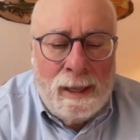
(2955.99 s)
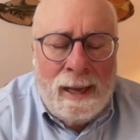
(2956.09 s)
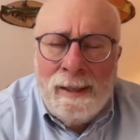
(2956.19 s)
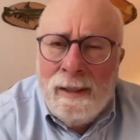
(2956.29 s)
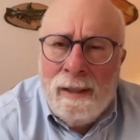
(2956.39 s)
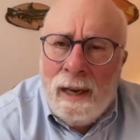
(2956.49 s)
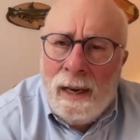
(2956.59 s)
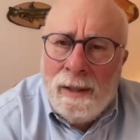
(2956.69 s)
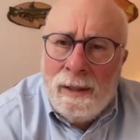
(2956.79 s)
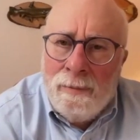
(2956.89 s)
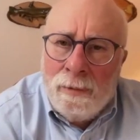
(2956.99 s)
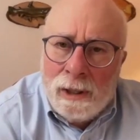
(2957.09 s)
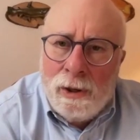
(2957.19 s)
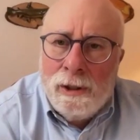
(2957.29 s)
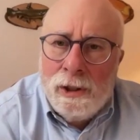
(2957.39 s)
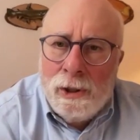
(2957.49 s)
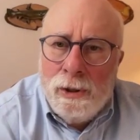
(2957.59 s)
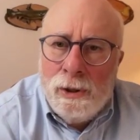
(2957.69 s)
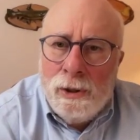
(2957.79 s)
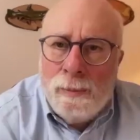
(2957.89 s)
and when I talk to
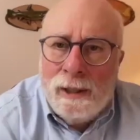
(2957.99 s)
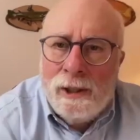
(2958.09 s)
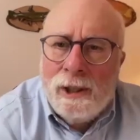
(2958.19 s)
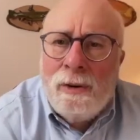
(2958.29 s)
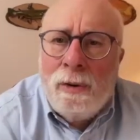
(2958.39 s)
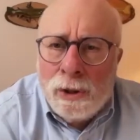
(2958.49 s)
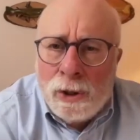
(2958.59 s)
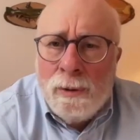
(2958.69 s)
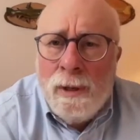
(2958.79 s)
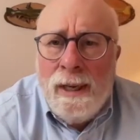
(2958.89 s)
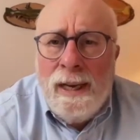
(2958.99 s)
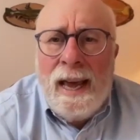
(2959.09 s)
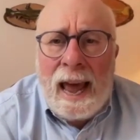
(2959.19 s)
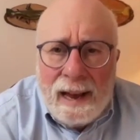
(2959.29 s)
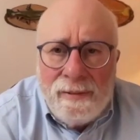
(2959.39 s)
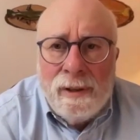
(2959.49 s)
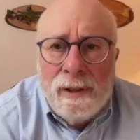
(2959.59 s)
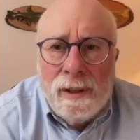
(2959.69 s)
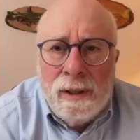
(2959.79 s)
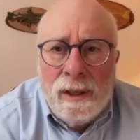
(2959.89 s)
students about this, I said also
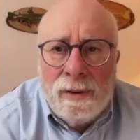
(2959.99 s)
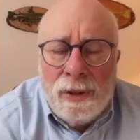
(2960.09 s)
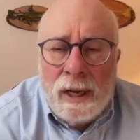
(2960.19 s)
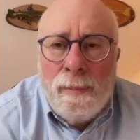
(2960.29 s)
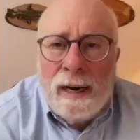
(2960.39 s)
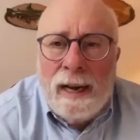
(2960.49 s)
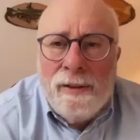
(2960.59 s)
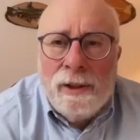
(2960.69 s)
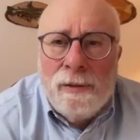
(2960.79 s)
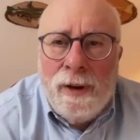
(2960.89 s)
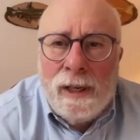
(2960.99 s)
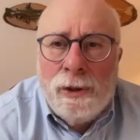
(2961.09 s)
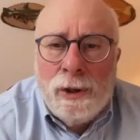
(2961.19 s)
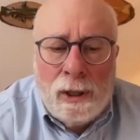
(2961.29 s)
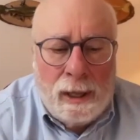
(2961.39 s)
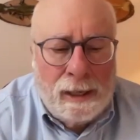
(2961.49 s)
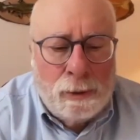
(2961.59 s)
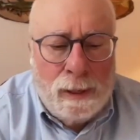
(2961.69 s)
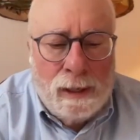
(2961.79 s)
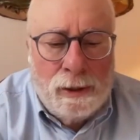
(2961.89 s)
think about how this affects your
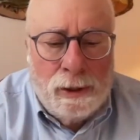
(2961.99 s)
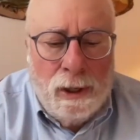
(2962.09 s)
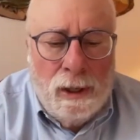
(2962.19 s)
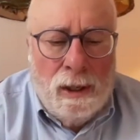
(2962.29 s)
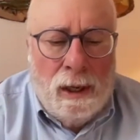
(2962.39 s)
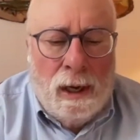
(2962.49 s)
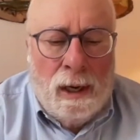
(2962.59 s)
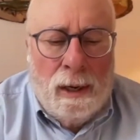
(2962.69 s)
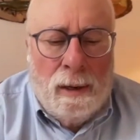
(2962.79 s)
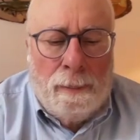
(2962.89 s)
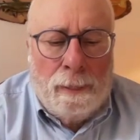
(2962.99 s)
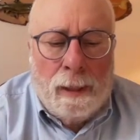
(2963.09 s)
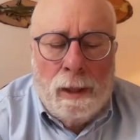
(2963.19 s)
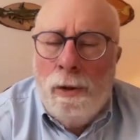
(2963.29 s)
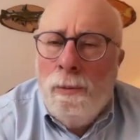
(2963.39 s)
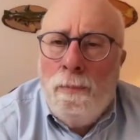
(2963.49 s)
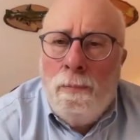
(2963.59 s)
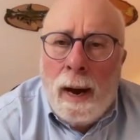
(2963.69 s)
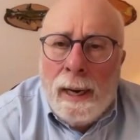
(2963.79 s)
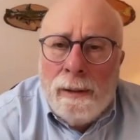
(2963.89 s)
classmates. You
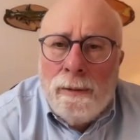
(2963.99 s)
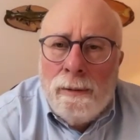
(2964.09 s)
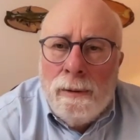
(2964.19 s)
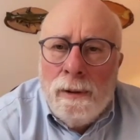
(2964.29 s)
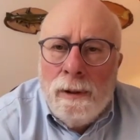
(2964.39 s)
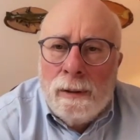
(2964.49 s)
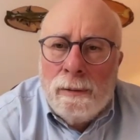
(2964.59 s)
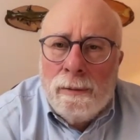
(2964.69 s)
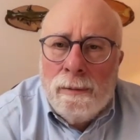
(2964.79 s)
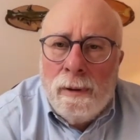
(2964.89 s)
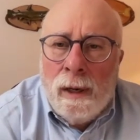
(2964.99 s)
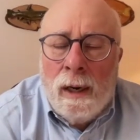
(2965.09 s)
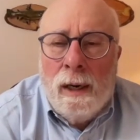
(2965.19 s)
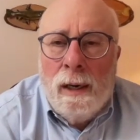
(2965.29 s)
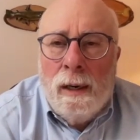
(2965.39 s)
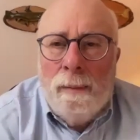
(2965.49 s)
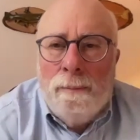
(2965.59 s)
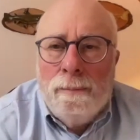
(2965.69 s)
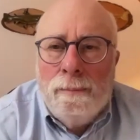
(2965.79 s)
might you're